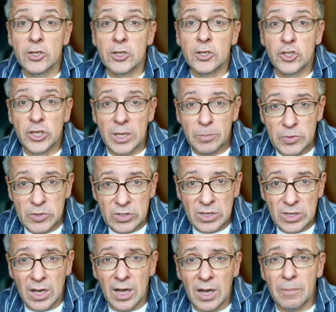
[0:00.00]
ships
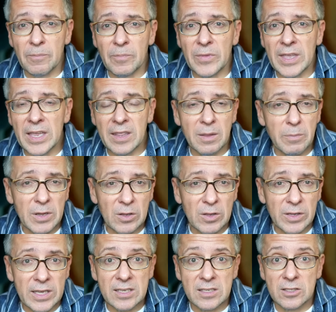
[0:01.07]
in the
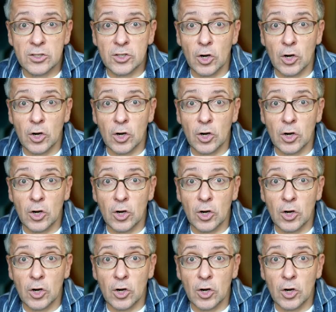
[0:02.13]
Middle East,